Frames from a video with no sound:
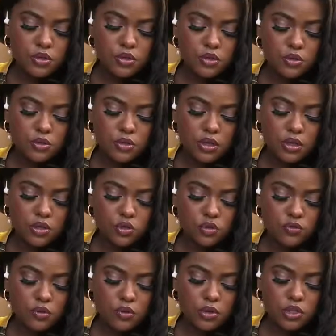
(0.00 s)
you to the issue
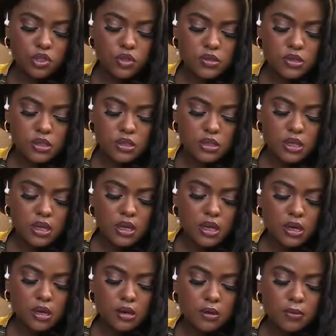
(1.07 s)
of coalitions. And
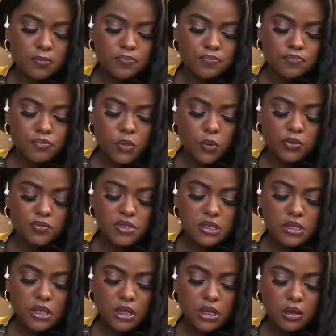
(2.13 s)
we've
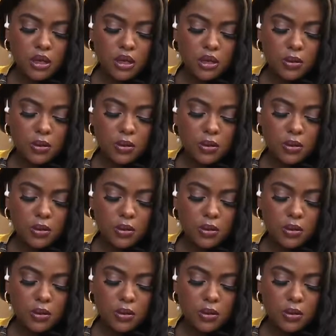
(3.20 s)
seen